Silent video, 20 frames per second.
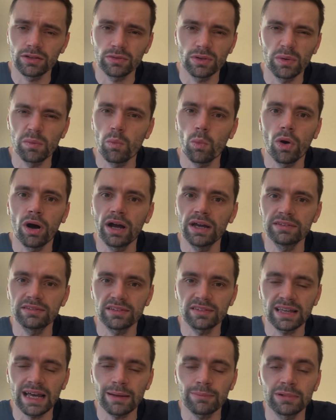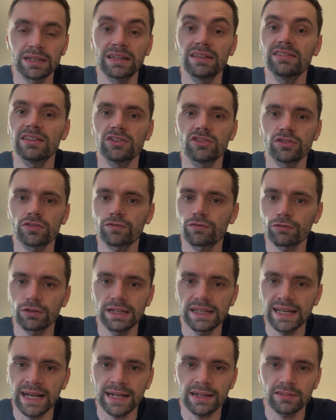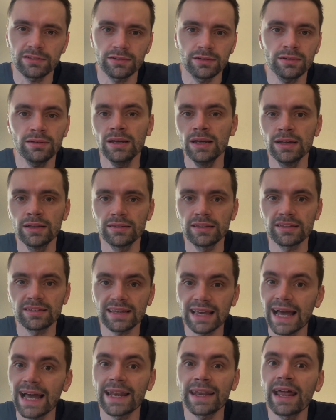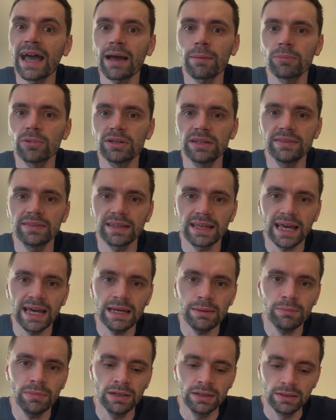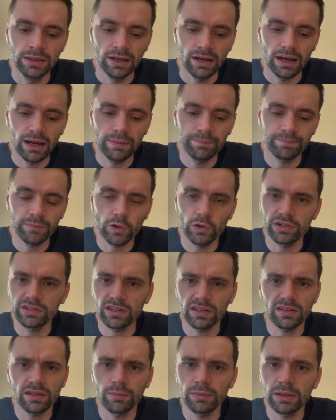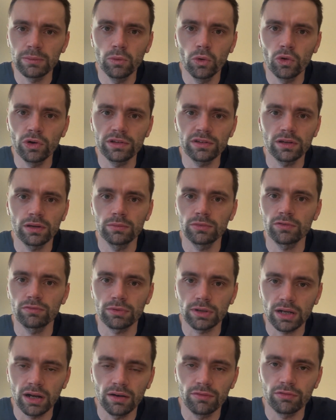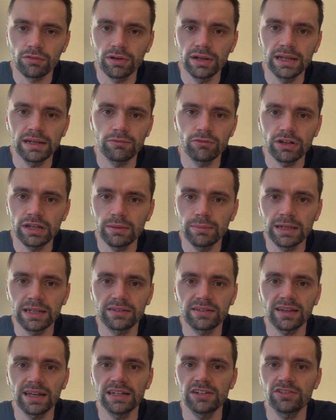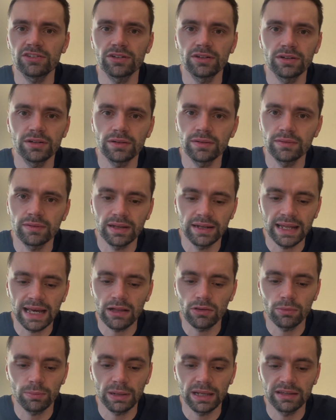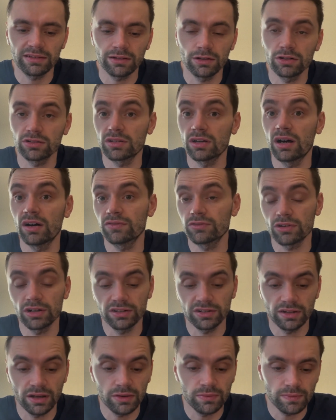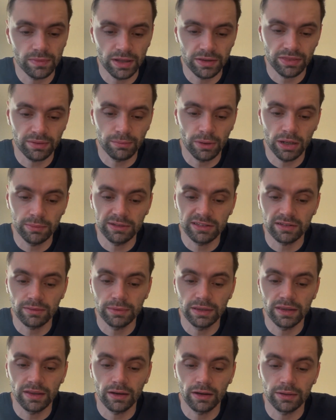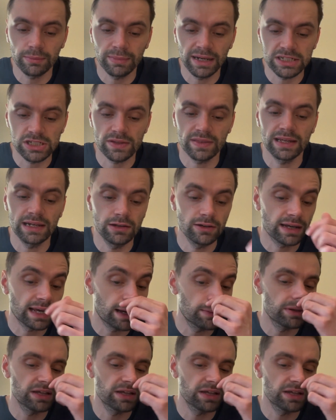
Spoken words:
Why is this happening? Is it just freak accident? This can happen in the game? Or is there something more in terms of recovery and rehabilitation and how the players are looked after? I don't know. It might be something that I'd imagine they look at.